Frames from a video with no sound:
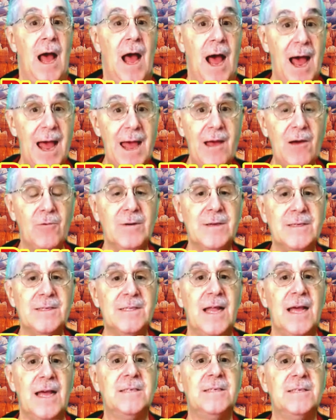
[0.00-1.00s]
I always
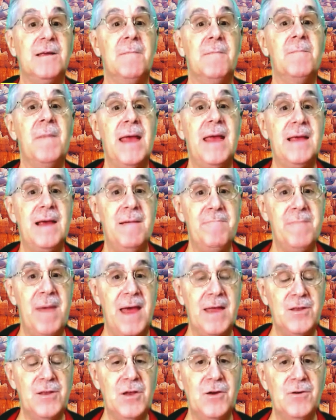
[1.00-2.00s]
like to make a
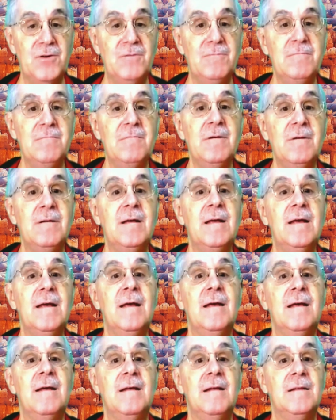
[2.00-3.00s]
menu,
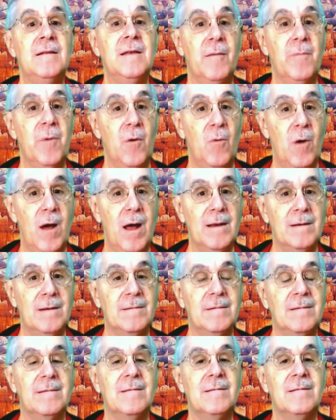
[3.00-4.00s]
number one.
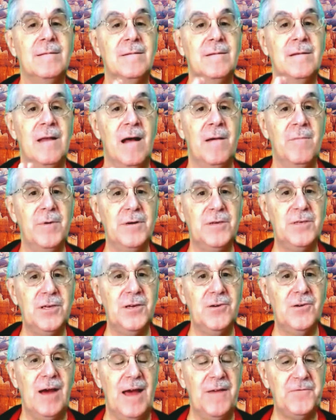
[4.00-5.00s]
Number
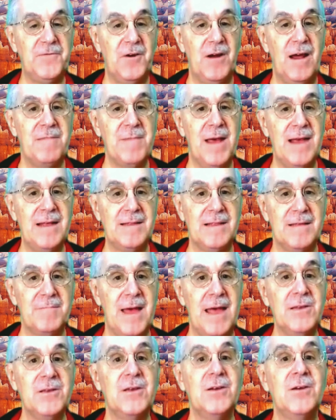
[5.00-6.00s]
two, after I make the
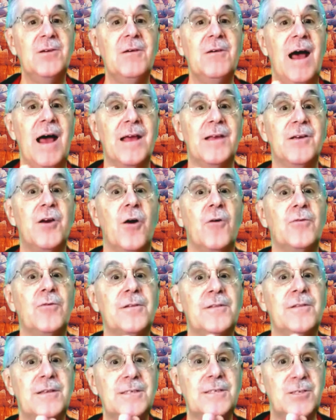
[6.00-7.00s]
menu, I go to
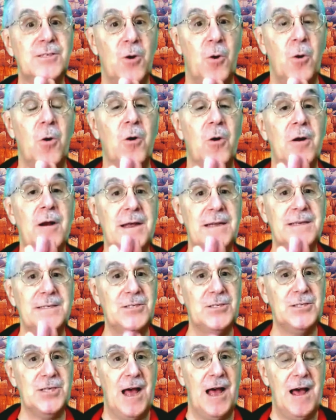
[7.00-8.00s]
the store and
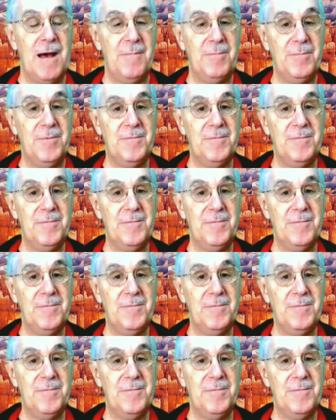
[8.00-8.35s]
shop.